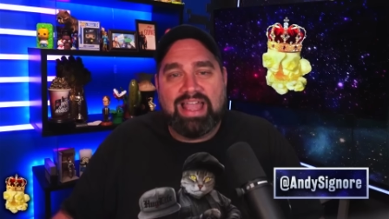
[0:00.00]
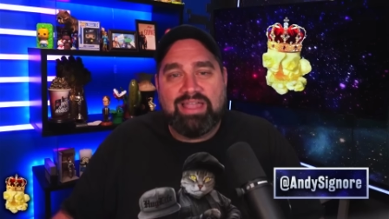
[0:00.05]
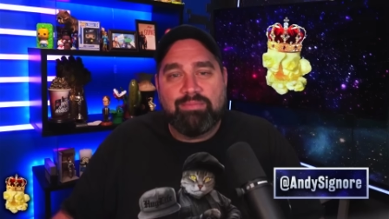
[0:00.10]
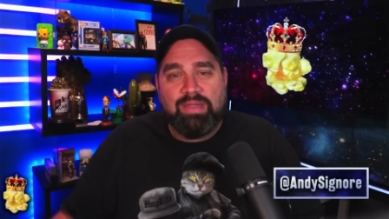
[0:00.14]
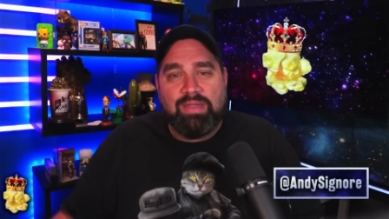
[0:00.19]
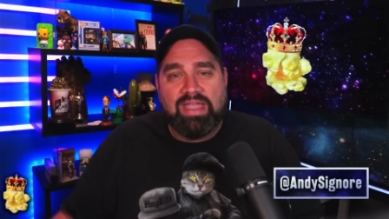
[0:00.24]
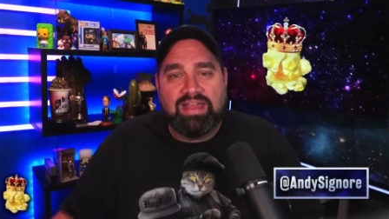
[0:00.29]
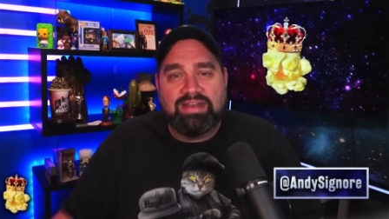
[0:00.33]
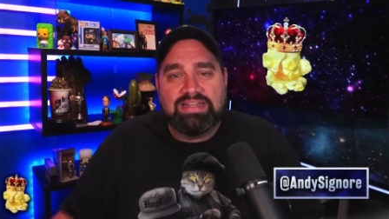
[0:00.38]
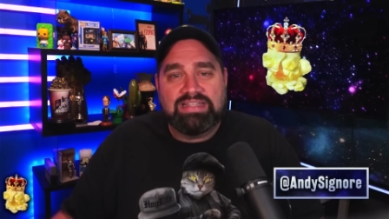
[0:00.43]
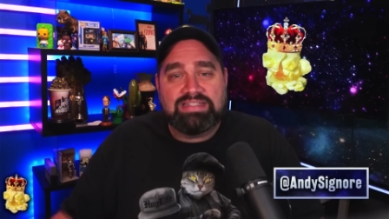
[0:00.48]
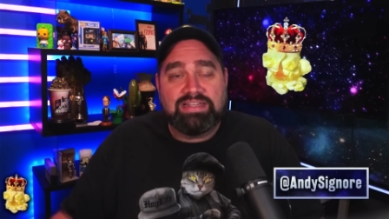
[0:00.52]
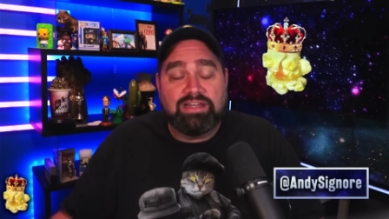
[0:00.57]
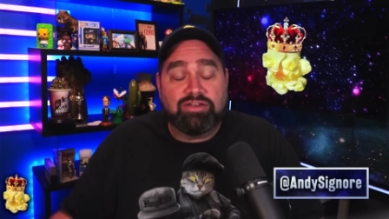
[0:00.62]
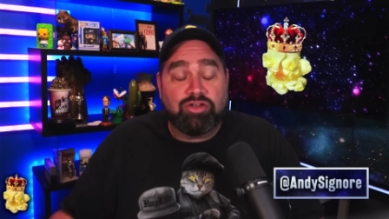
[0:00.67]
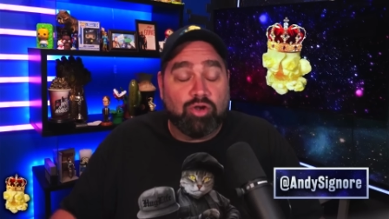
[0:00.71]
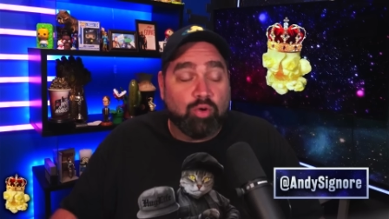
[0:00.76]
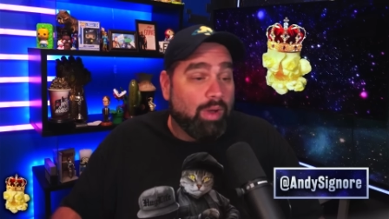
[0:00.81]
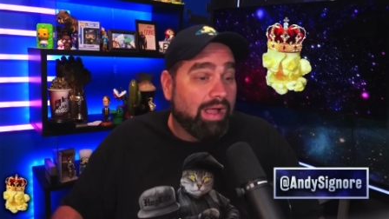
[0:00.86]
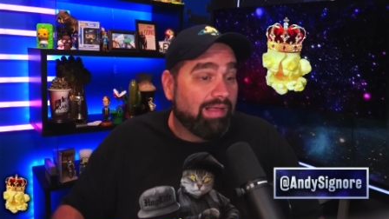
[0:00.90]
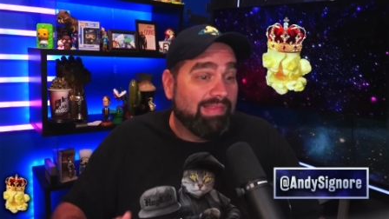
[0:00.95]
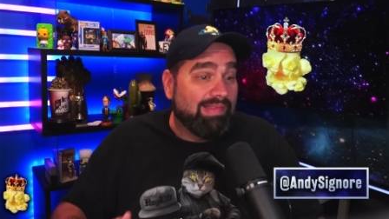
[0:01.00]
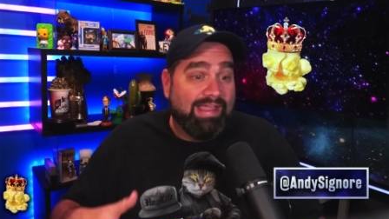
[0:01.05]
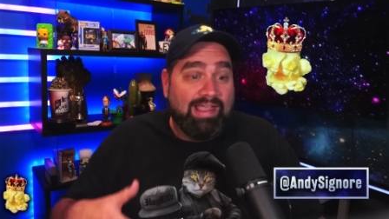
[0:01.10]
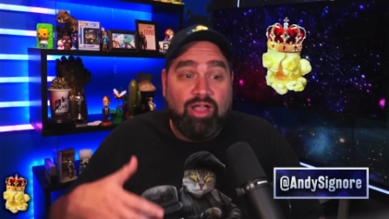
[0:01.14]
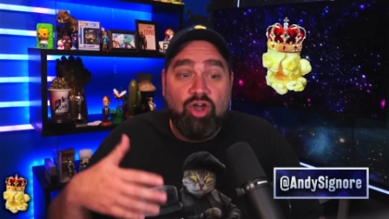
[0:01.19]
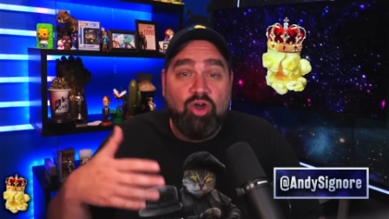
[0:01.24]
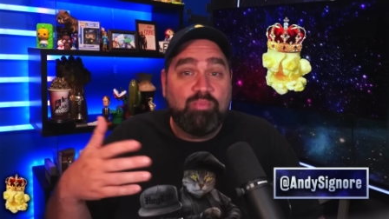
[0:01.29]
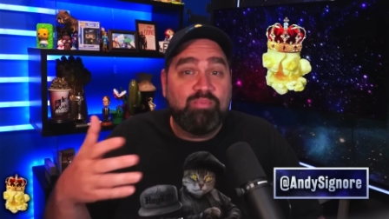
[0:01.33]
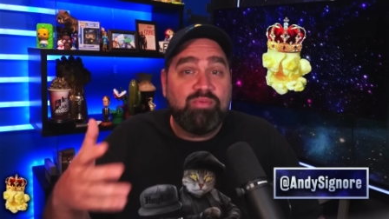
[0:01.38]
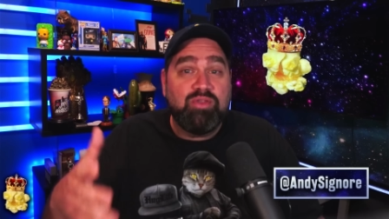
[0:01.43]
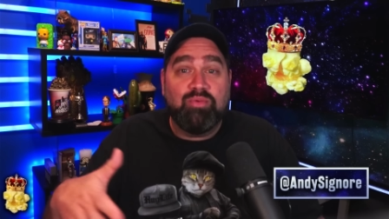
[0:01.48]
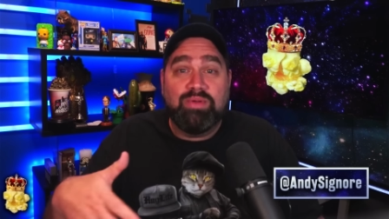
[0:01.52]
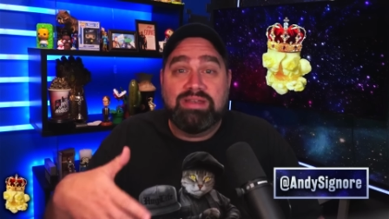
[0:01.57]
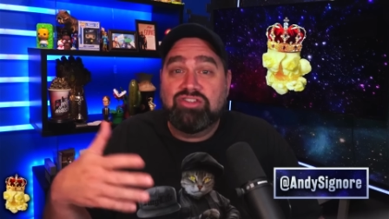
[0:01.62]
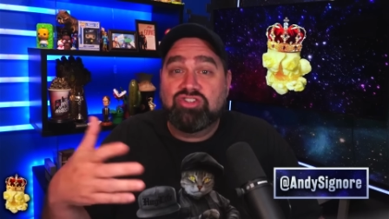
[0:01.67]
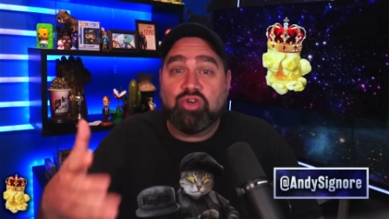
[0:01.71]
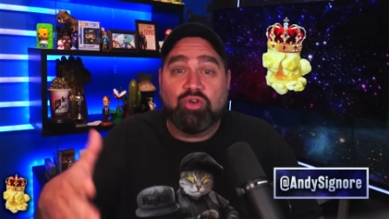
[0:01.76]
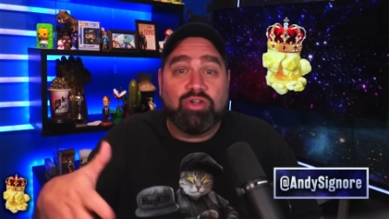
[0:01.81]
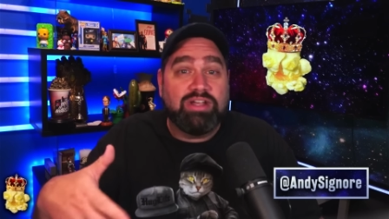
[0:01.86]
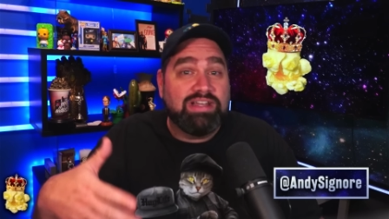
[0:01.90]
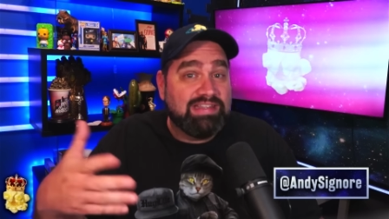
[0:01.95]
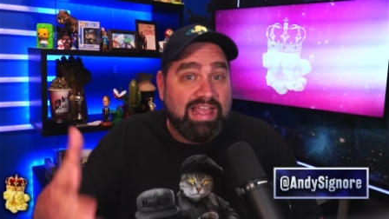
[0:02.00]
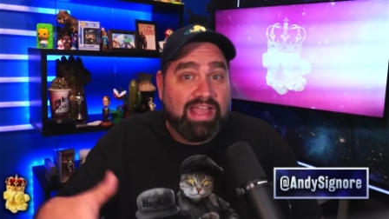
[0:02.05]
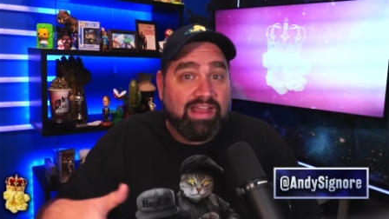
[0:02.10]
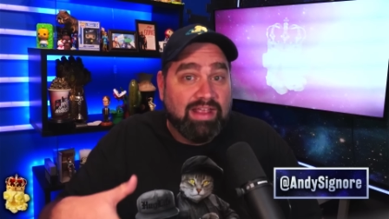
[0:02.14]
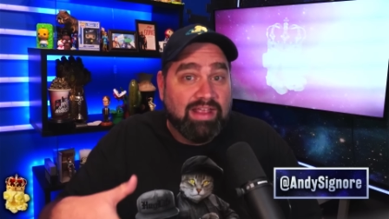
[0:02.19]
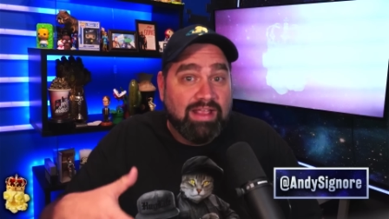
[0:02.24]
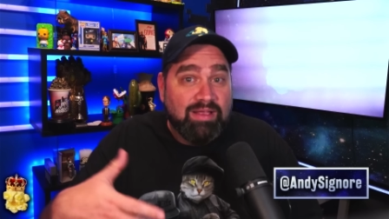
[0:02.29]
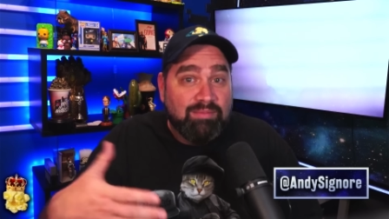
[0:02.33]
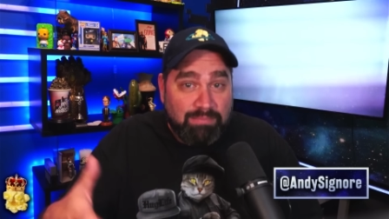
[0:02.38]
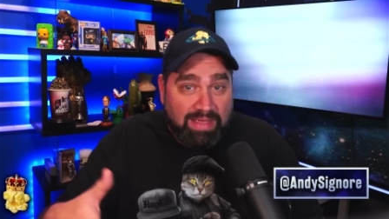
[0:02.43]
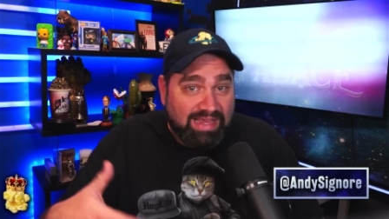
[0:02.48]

I am Andy Signer. While I hope you enjoyed that